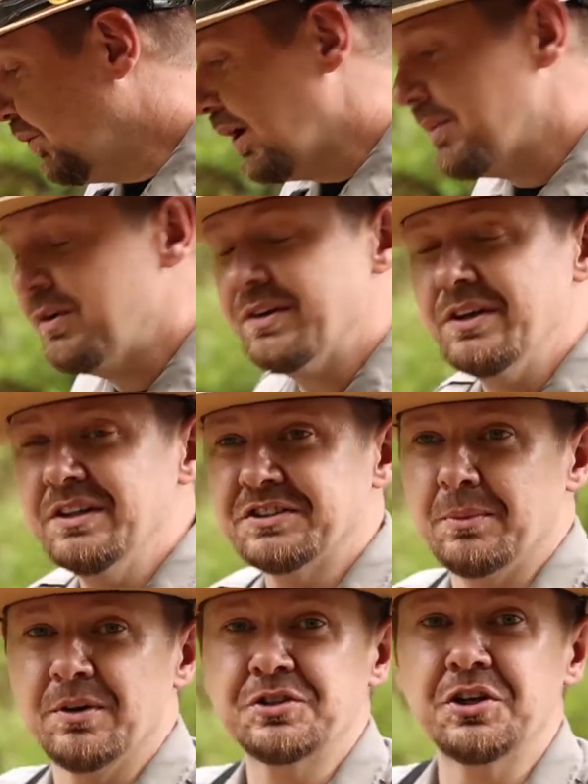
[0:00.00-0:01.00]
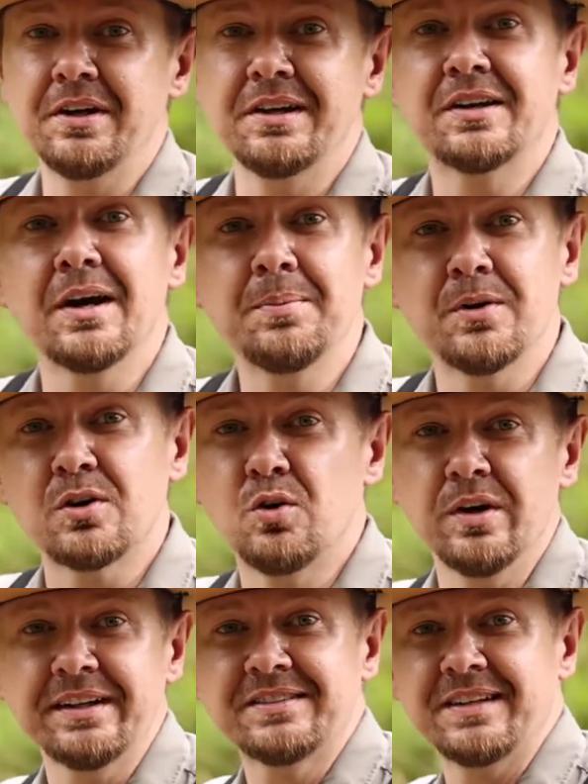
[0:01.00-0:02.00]
what I'm gonna do is I'm gonna show you a couple of
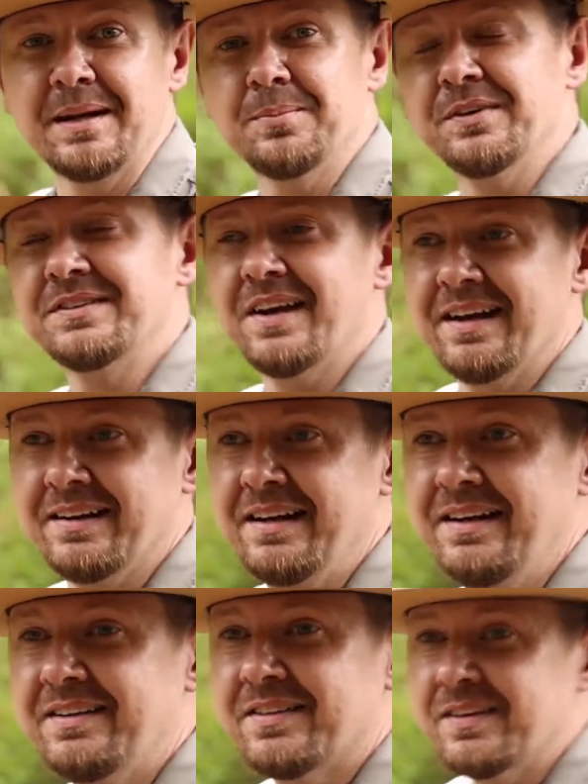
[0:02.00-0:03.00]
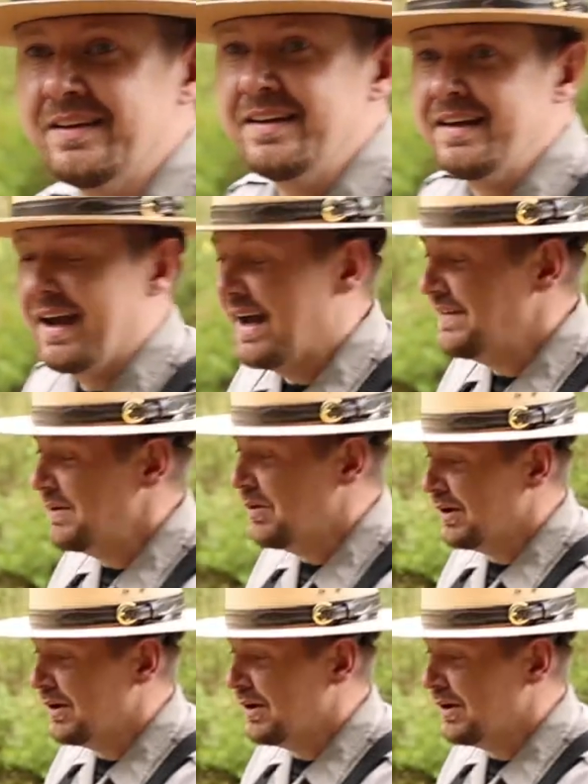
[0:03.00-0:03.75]
quick sampling techniques and then